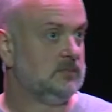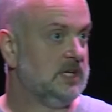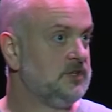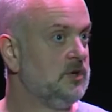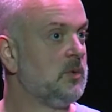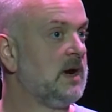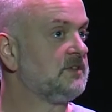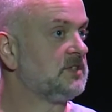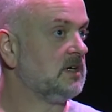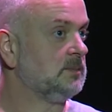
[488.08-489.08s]
let you know why
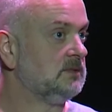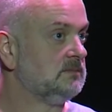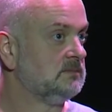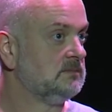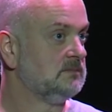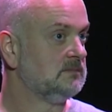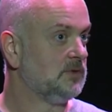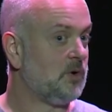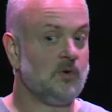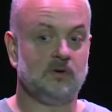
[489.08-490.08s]
it's terrible,
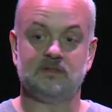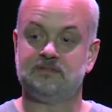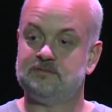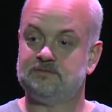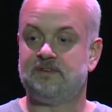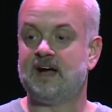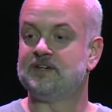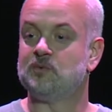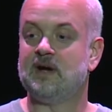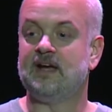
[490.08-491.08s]
or
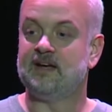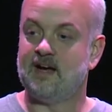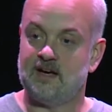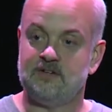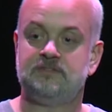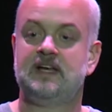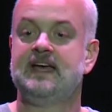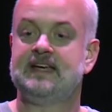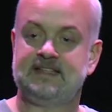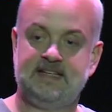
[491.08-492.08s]
find a way of
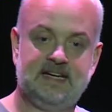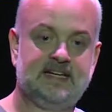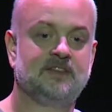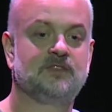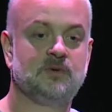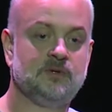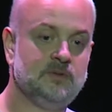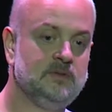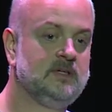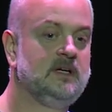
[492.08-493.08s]
getting it
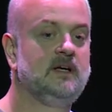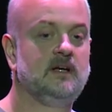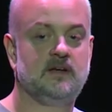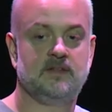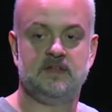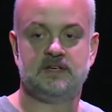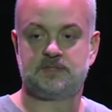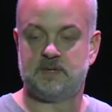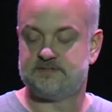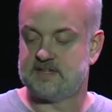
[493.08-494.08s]
through the
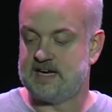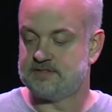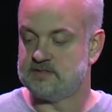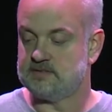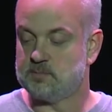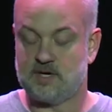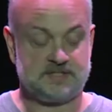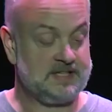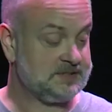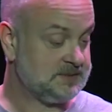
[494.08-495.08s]
specification
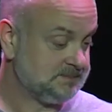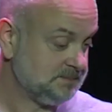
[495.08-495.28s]
process.